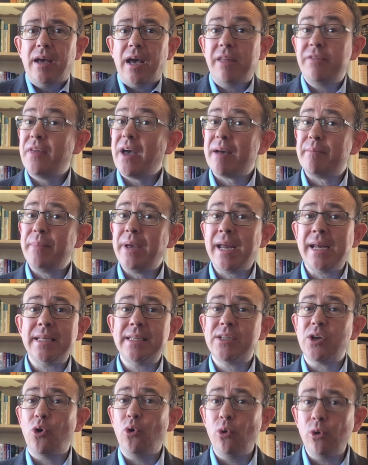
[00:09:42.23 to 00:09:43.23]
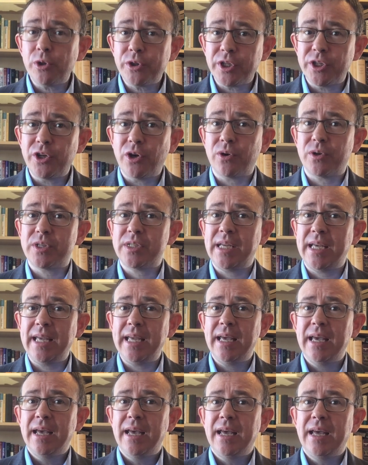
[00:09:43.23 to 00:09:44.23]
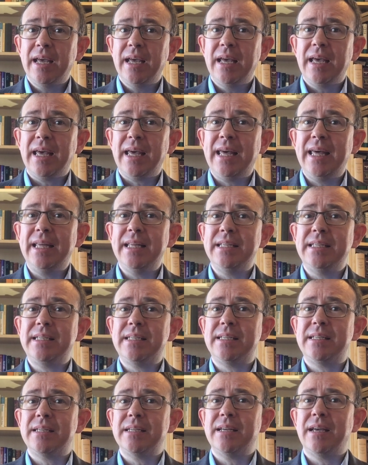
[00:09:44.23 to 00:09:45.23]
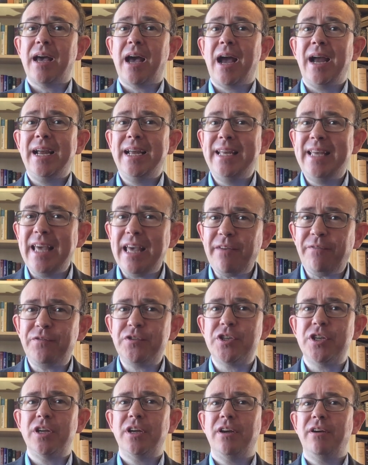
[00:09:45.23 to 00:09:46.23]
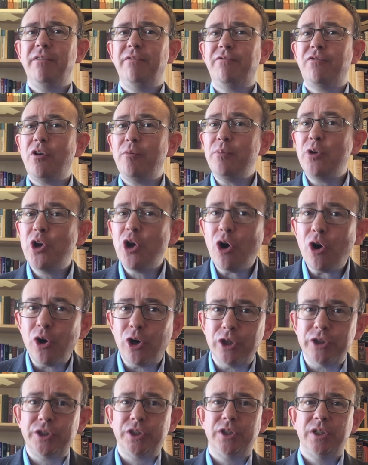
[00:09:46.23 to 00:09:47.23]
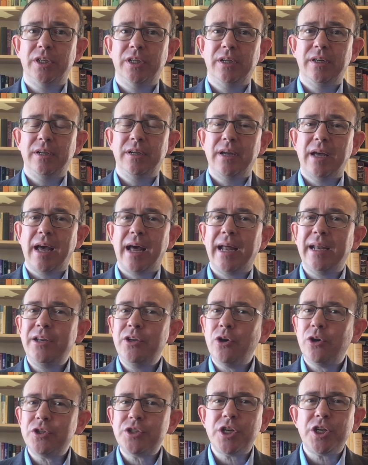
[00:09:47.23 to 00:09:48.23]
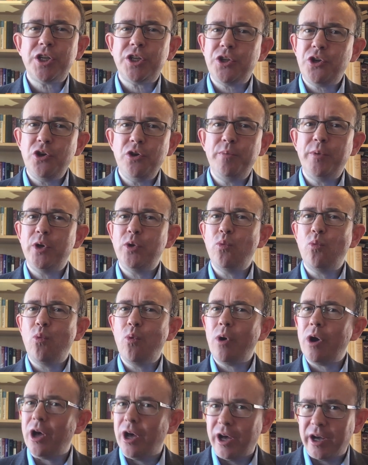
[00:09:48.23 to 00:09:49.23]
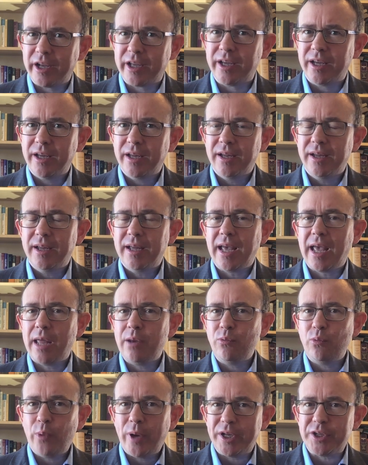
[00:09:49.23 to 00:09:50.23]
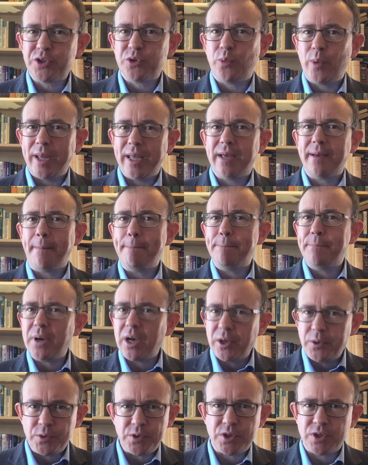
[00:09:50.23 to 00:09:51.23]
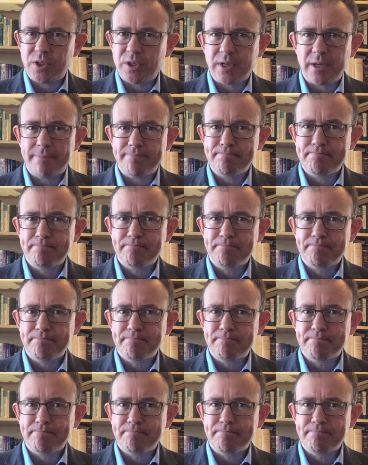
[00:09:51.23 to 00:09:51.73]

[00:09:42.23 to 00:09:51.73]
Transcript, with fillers: And that means orthodoxy is a gift from God and not a human work in which we can boast.